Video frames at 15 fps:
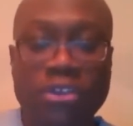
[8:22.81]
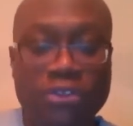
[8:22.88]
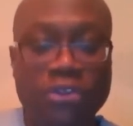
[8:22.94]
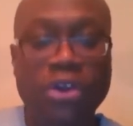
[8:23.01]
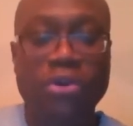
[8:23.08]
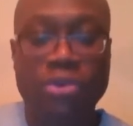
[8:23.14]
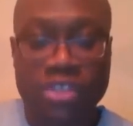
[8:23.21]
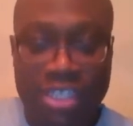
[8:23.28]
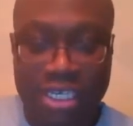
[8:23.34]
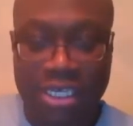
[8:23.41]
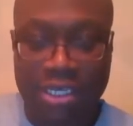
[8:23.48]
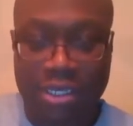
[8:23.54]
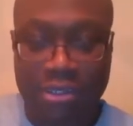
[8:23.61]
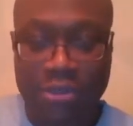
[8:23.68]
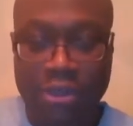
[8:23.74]

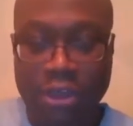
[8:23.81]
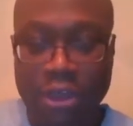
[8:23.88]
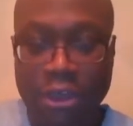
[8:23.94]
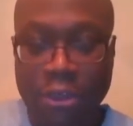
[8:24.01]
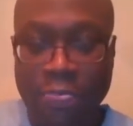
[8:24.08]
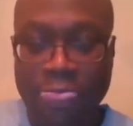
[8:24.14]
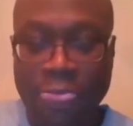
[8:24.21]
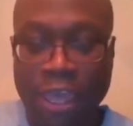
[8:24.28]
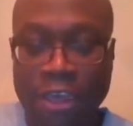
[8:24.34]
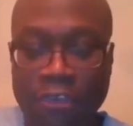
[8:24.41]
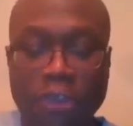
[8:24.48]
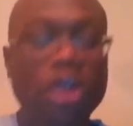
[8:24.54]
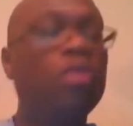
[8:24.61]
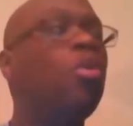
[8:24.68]
13, there